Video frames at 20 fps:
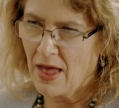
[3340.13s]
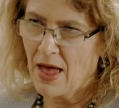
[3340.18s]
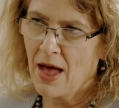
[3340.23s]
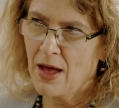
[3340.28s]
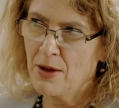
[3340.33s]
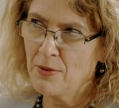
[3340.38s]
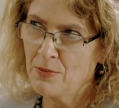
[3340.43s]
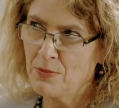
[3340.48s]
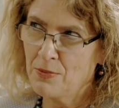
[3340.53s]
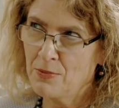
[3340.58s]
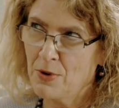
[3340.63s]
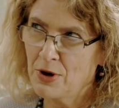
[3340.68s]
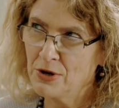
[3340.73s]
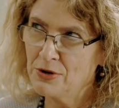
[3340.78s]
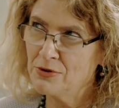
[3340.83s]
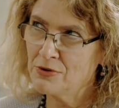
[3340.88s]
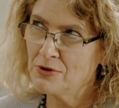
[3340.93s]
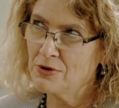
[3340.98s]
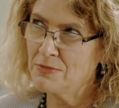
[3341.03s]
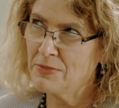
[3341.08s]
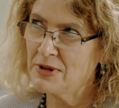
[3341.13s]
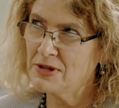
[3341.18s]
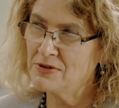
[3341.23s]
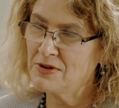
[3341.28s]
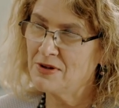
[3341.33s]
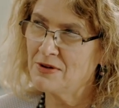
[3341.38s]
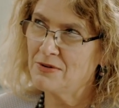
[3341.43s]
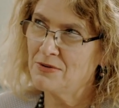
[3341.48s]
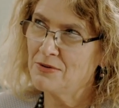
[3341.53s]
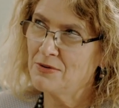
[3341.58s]
I wonder a
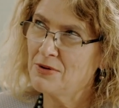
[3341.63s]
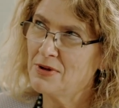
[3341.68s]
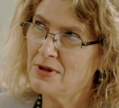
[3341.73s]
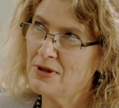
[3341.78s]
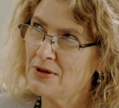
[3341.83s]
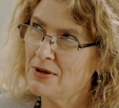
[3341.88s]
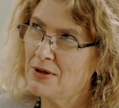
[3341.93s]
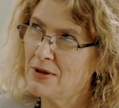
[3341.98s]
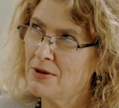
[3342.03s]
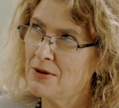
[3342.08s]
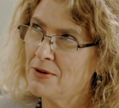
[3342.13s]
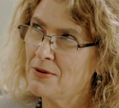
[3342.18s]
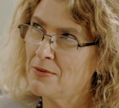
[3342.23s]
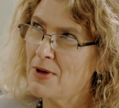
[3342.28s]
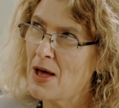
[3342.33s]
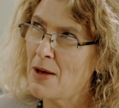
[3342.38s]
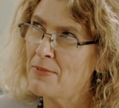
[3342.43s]
bit uh,